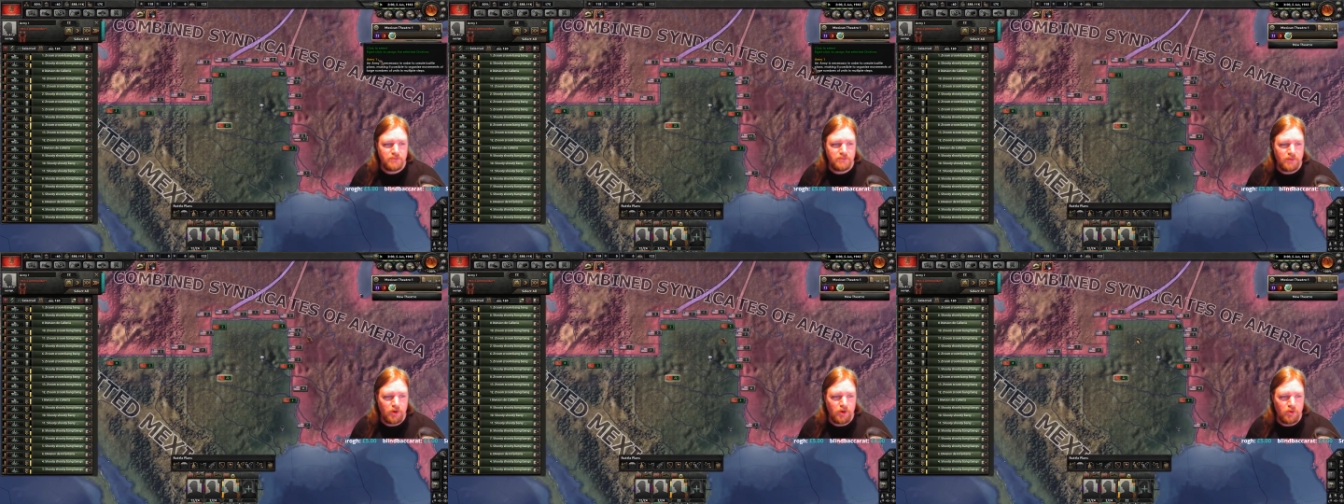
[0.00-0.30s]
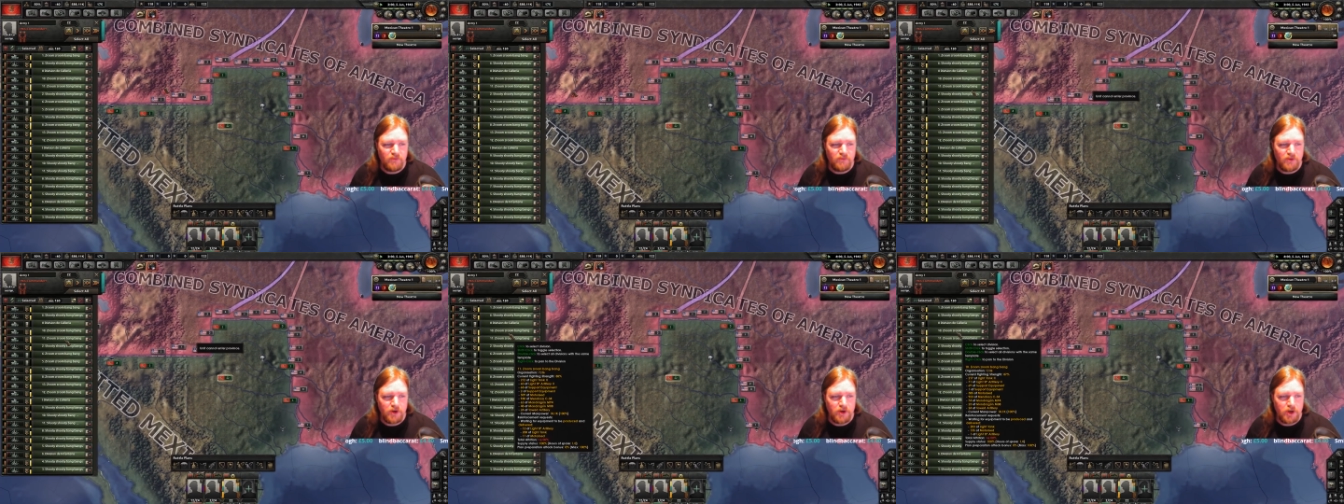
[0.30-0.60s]

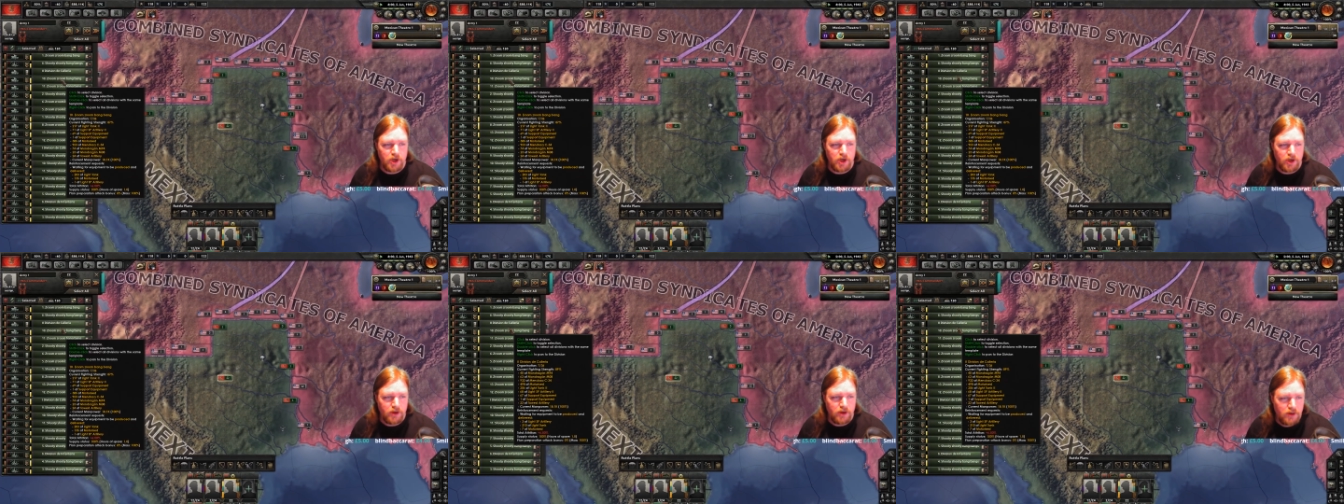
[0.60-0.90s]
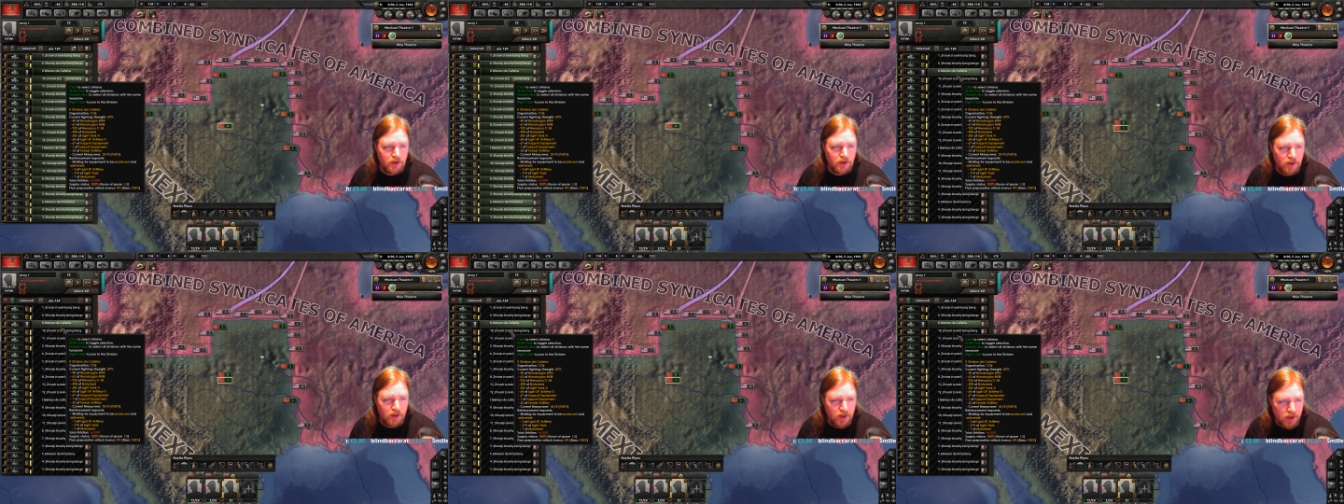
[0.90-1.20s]
hopefully.
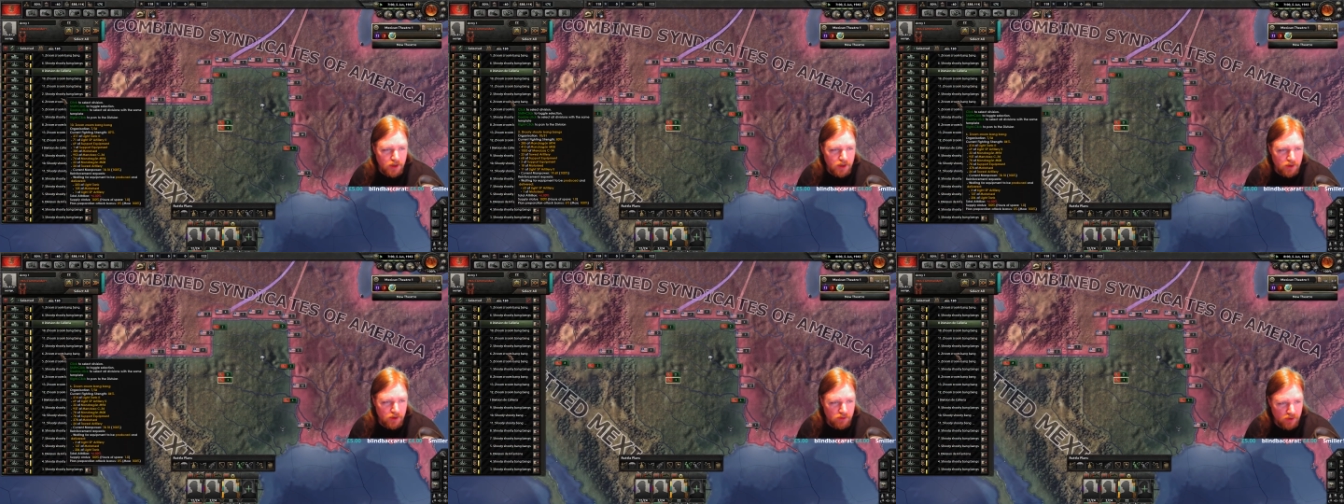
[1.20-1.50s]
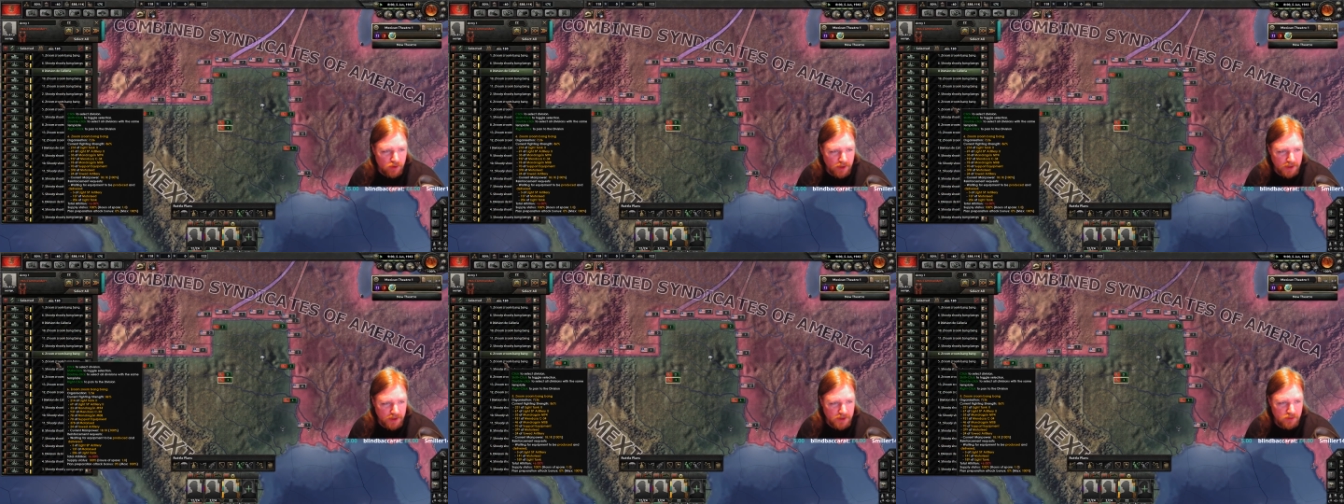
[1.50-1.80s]

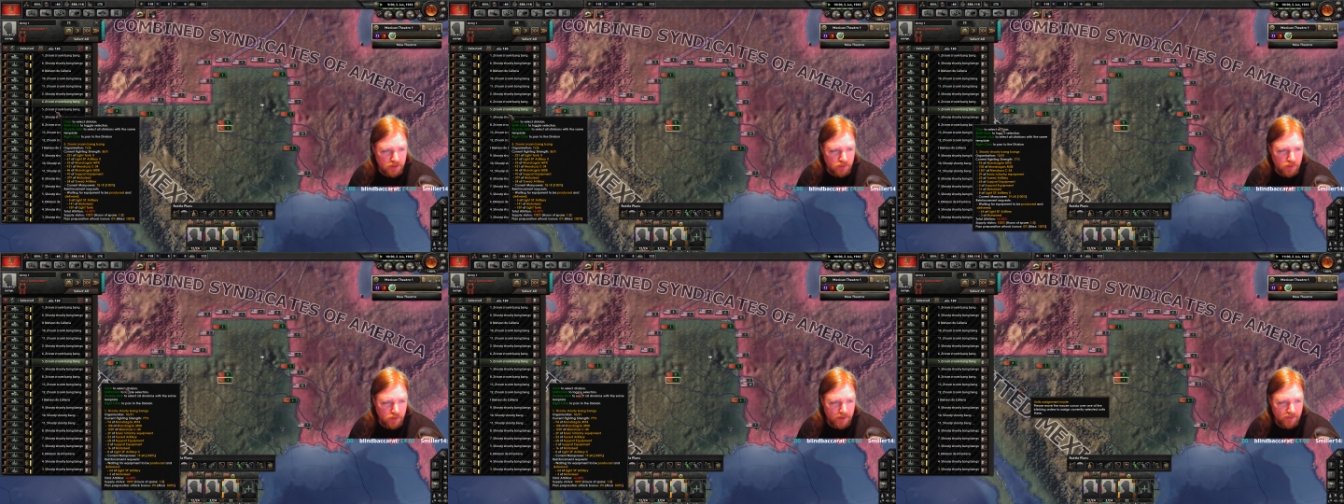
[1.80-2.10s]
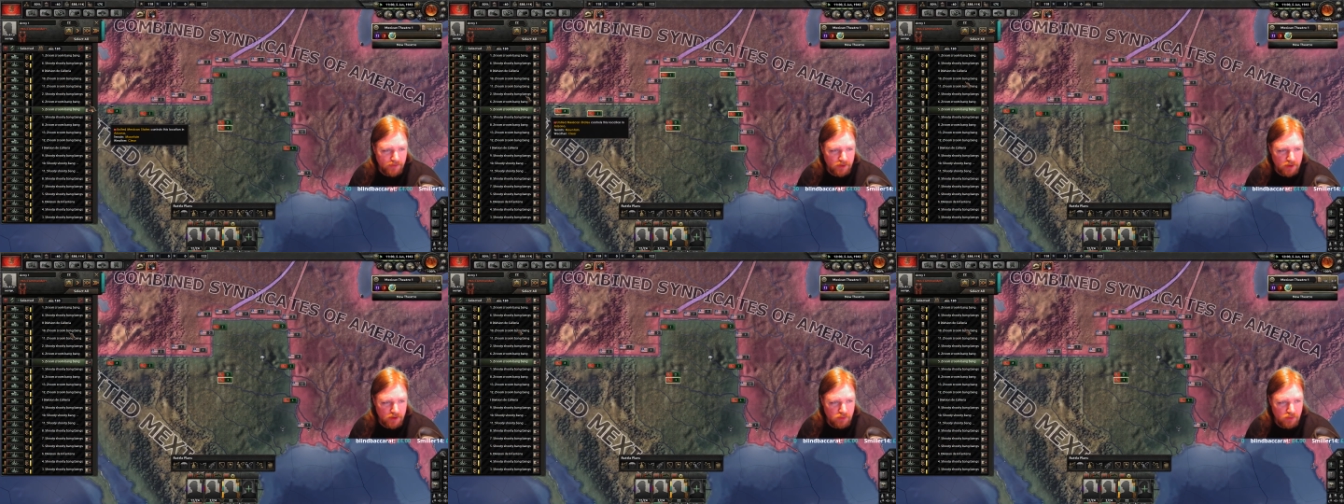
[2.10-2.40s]
Right, we
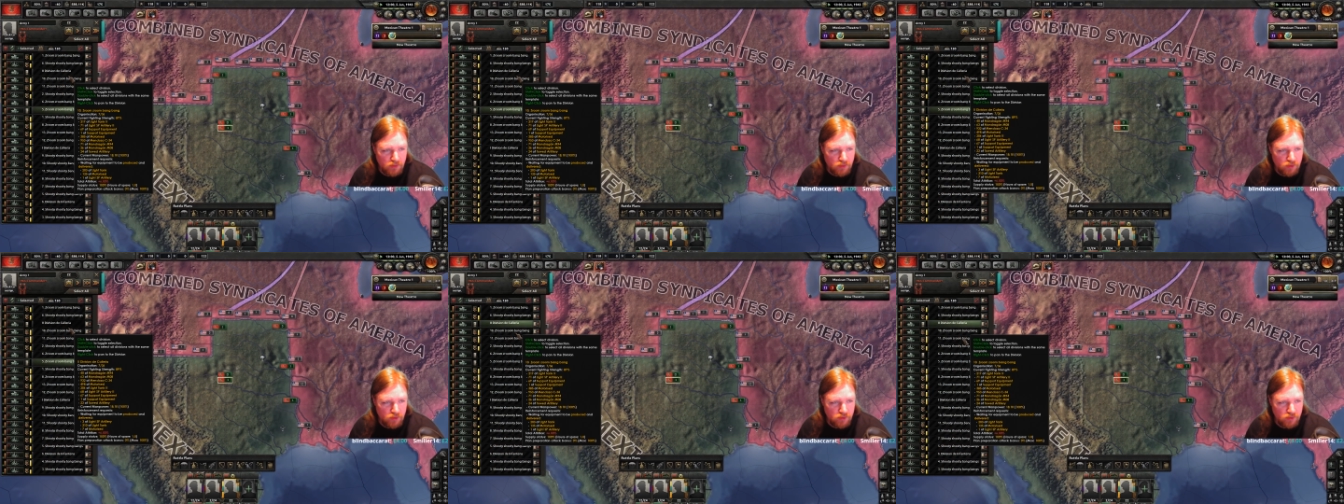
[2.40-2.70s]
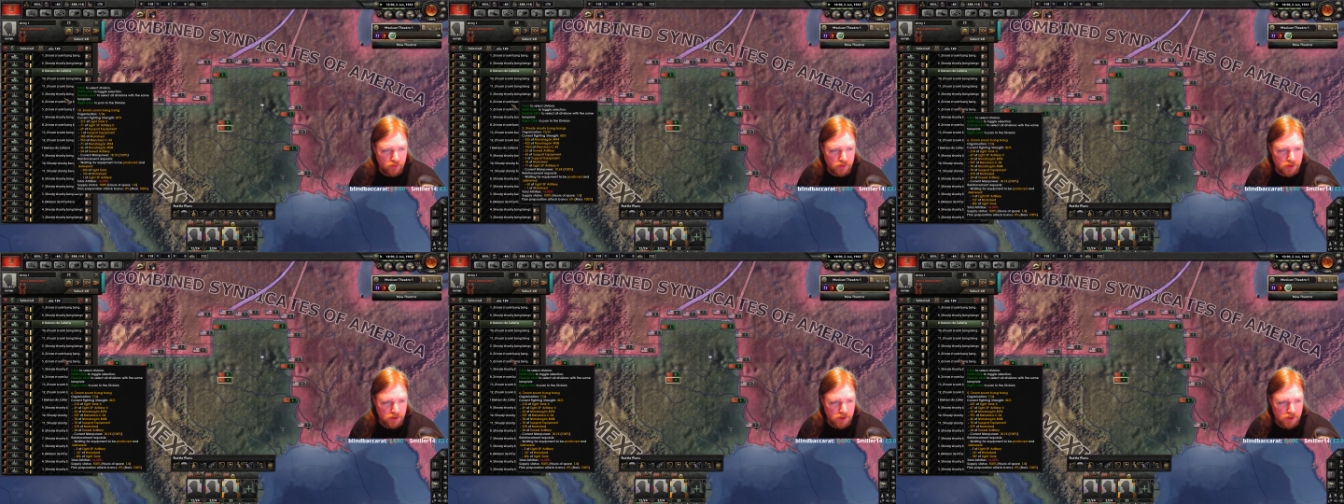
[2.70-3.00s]
have a couple more
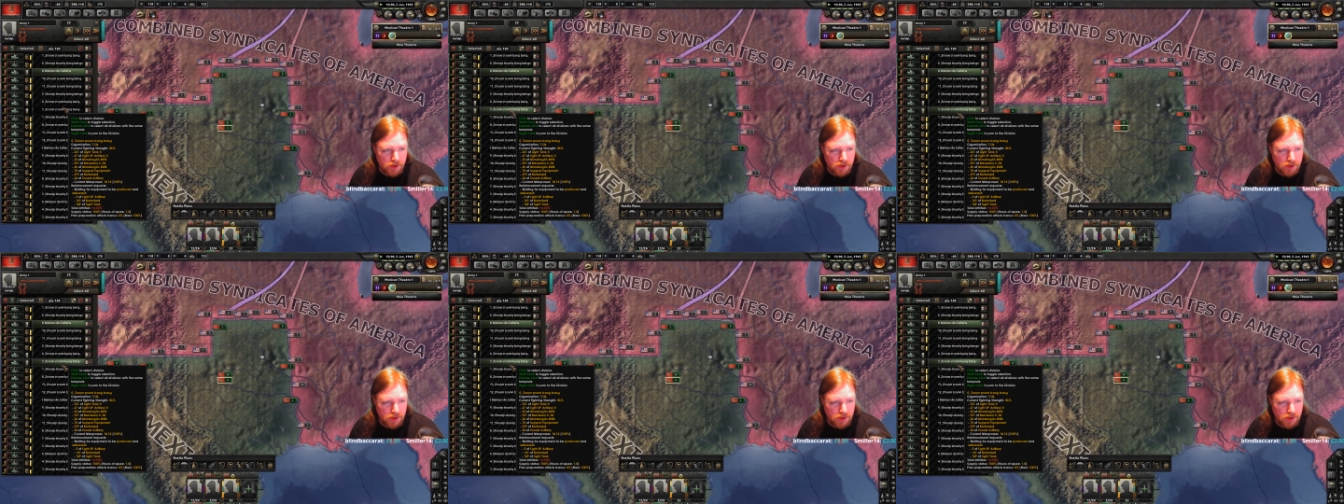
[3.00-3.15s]
uh,